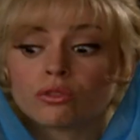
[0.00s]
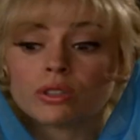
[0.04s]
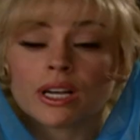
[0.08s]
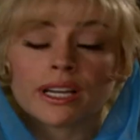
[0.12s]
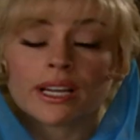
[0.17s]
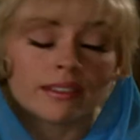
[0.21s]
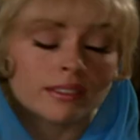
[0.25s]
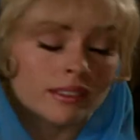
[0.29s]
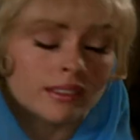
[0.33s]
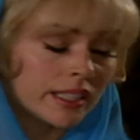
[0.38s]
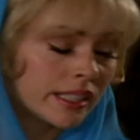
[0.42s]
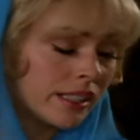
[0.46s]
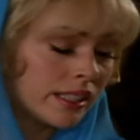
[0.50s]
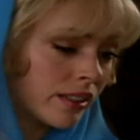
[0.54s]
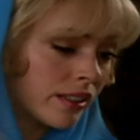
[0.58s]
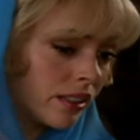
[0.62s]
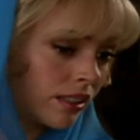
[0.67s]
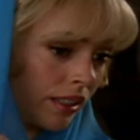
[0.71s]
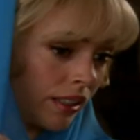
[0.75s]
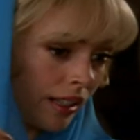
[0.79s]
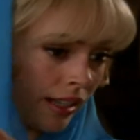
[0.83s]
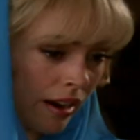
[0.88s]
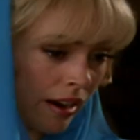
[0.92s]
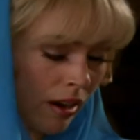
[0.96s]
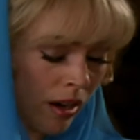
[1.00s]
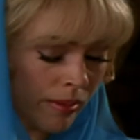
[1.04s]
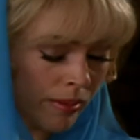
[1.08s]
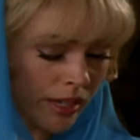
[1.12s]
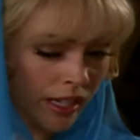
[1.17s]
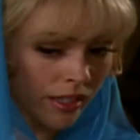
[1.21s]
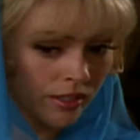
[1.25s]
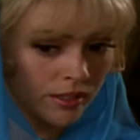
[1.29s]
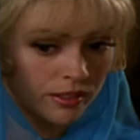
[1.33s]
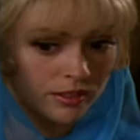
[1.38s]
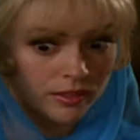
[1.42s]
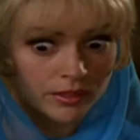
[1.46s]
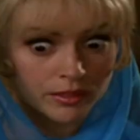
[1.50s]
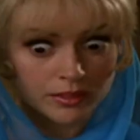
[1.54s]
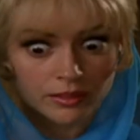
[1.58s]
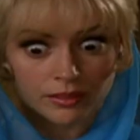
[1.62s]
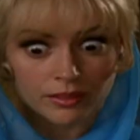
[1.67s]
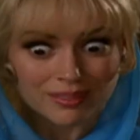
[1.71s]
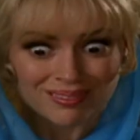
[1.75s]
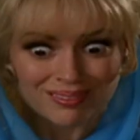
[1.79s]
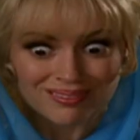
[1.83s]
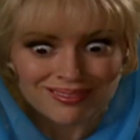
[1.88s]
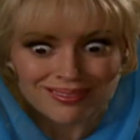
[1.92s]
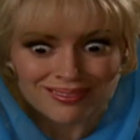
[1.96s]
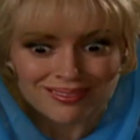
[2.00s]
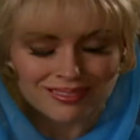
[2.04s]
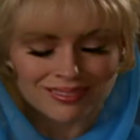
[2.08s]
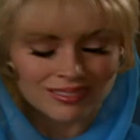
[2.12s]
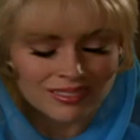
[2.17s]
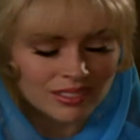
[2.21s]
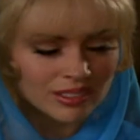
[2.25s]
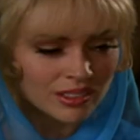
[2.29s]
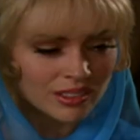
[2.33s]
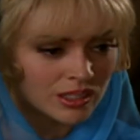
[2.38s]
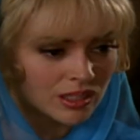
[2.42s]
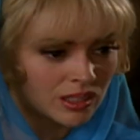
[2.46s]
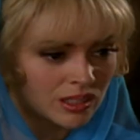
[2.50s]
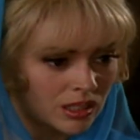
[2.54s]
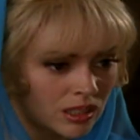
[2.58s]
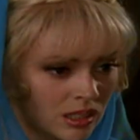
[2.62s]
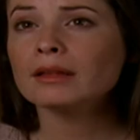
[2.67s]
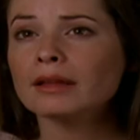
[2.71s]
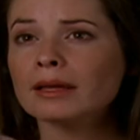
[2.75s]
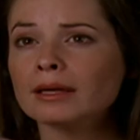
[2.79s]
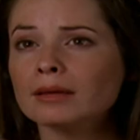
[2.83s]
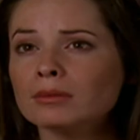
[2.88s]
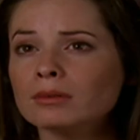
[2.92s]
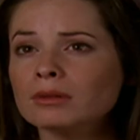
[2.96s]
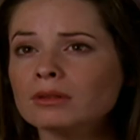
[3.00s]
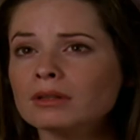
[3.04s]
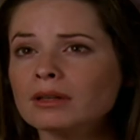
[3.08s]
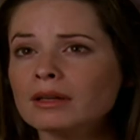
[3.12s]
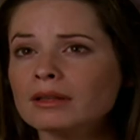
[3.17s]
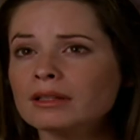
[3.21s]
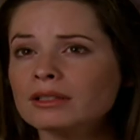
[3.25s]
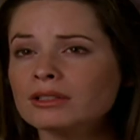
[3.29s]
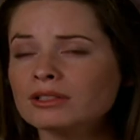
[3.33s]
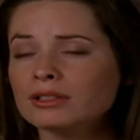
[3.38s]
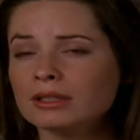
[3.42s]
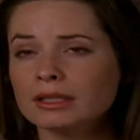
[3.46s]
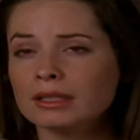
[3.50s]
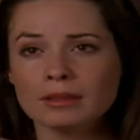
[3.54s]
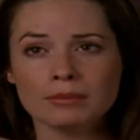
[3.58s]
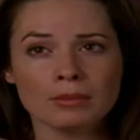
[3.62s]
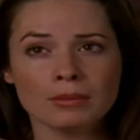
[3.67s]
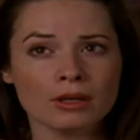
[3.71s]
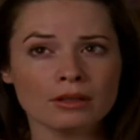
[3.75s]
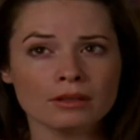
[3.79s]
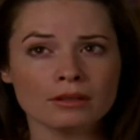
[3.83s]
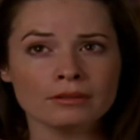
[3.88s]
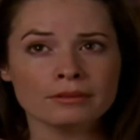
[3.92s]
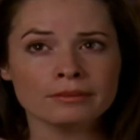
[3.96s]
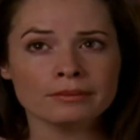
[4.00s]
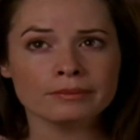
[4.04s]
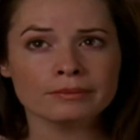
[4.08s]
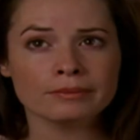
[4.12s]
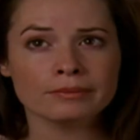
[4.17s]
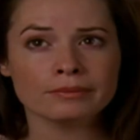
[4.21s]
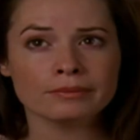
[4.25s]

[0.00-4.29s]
Oh, right, right there, in Arabic. There's a warning label on the genie bottle?